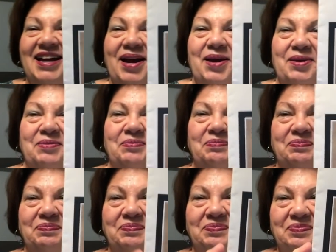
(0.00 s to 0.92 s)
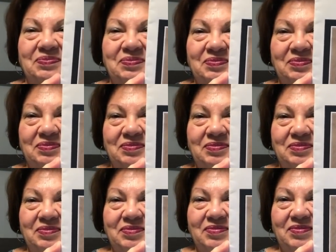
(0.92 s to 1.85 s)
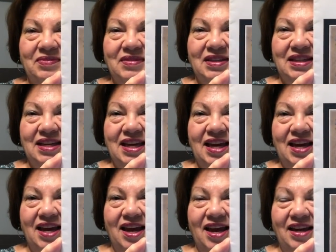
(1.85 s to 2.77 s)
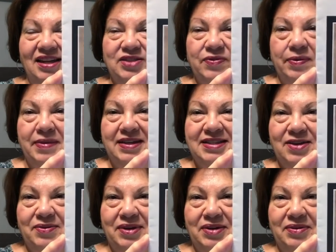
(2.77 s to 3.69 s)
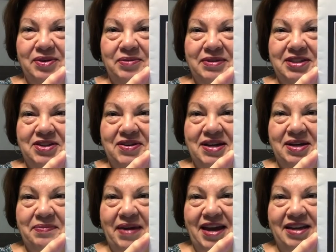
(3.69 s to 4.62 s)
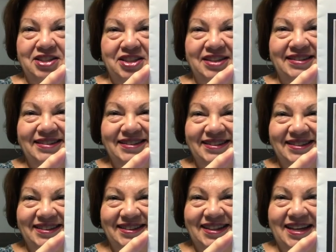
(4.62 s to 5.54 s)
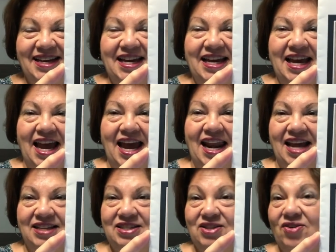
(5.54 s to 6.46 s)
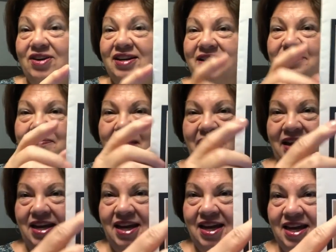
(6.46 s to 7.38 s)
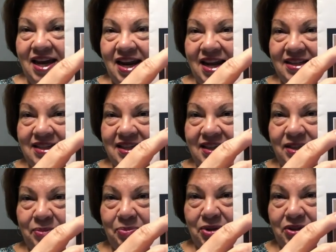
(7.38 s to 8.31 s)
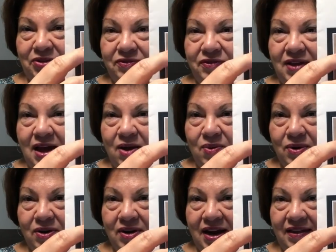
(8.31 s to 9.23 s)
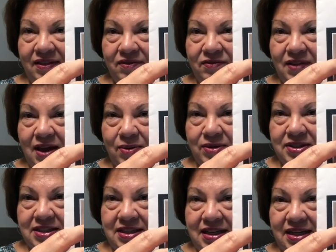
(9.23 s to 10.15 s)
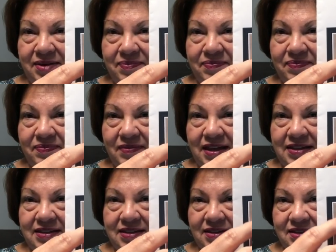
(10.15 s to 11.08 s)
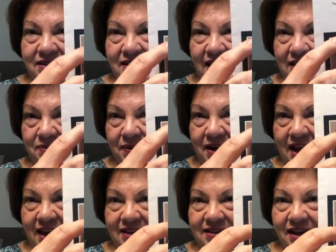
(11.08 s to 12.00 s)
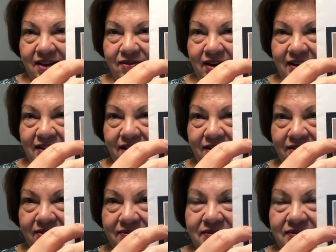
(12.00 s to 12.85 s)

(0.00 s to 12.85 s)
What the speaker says: And it's for my sewing room, as you can imagine. And I started it in mania and I did the blue flower and the flower stem. That's what I had done right there.